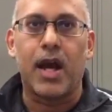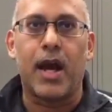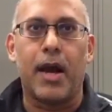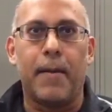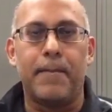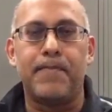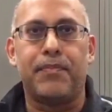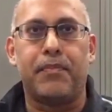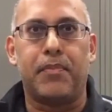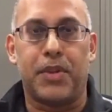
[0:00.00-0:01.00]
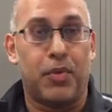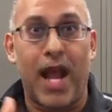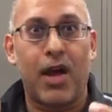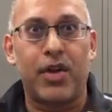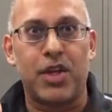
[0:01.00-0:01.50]
But the
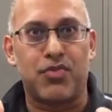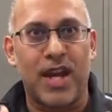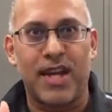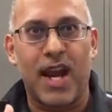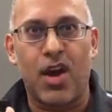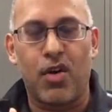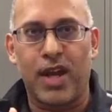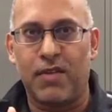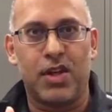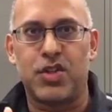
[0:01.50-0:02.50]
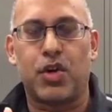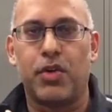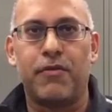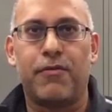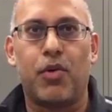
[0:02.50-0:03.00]
reality is right now, even in its
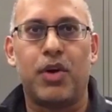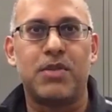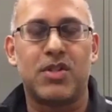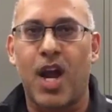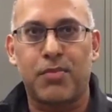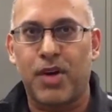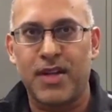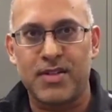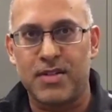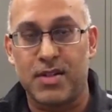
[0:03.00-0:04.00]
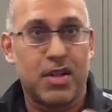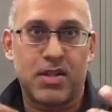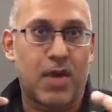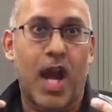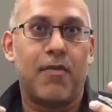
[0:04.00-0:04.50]
current form, stock prices, and that's
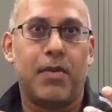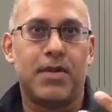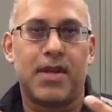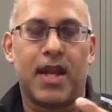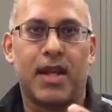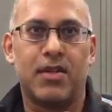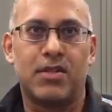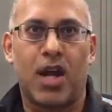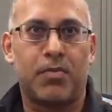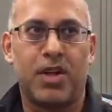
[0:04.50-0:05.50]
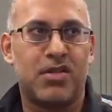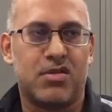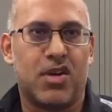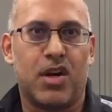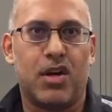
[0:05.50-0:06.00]
what I've been saying, is stock prices
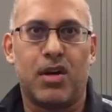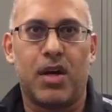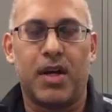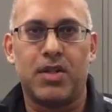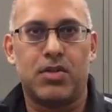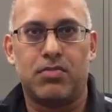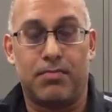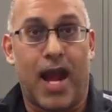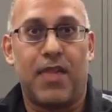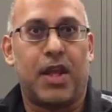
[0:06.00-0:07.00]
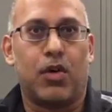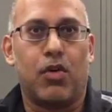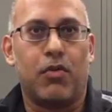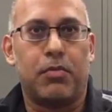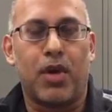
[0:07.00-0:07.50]
I think are
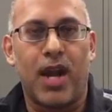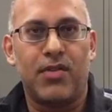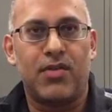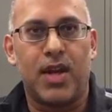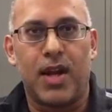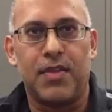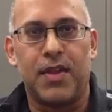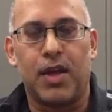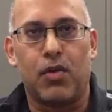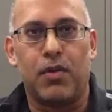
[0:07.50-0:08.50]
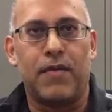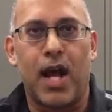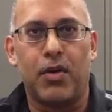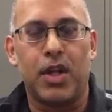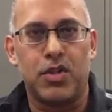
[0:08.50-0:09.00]
overpriced, and I think
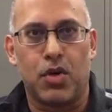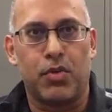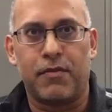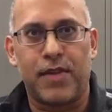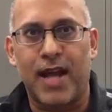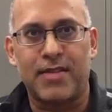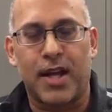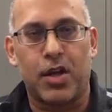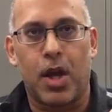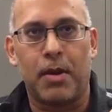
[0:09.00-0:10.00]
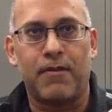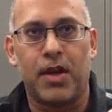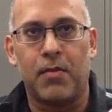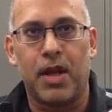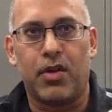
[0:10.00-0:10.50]
overvalued, and don't reflect economic
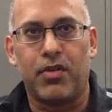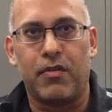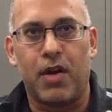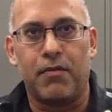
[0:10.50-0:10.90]
fundamentals of